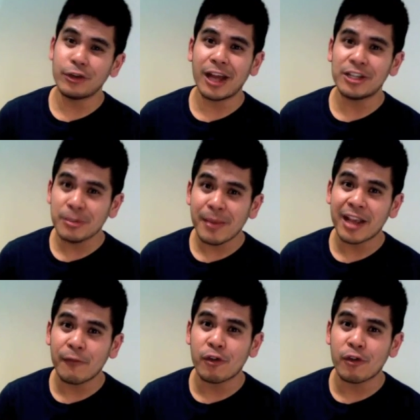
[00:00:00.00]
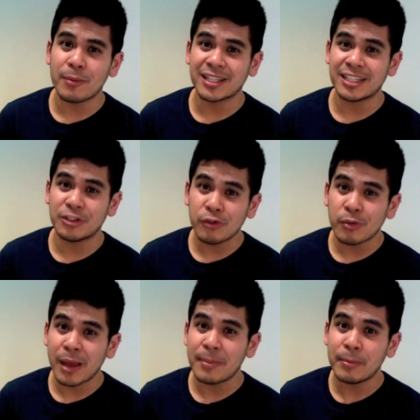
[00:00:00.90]
you know, I do make up for it because I do
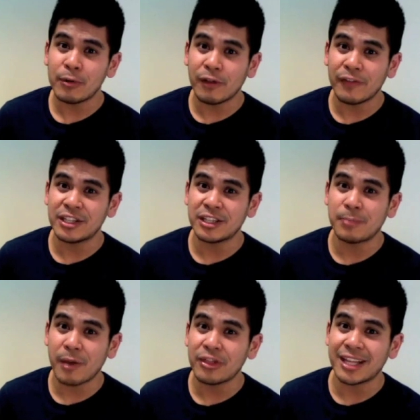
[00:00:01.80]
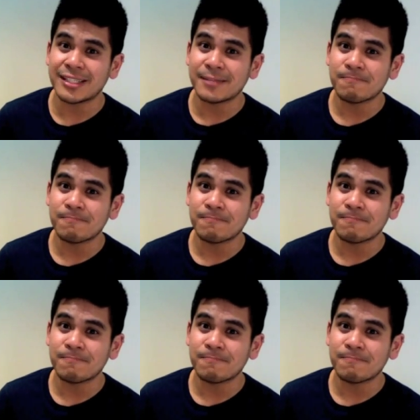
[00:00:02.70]
remind people of each other's birthdays.